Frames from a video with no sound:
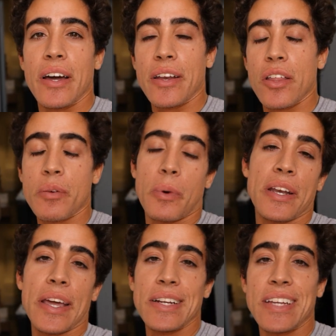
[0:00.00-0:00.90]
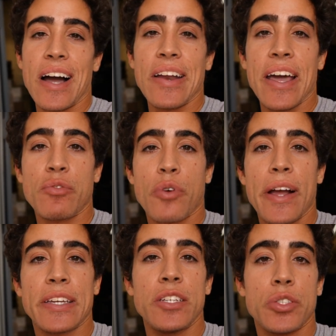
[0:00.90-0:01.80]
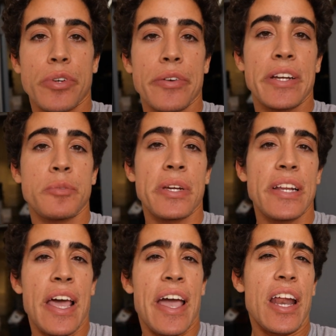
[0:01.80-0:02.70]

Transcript: Another Monday down at Frankie's Free Range Meat.